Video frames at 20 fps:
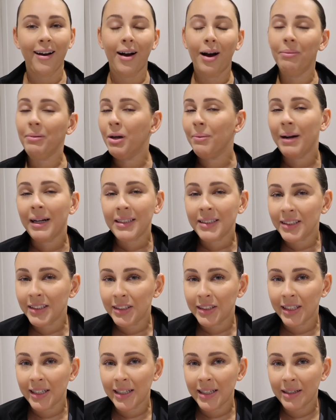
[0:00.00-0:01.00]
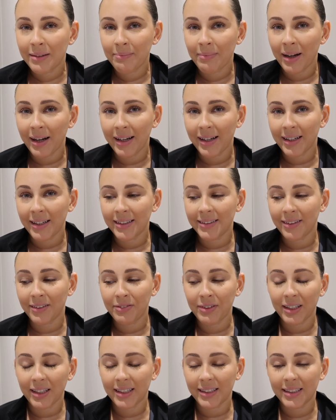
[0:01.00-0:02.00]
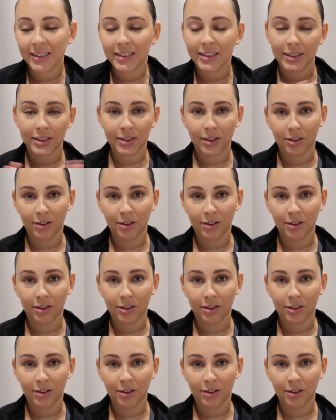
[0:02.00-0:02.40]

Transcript: I'm going back to the gym and I feel like I needed to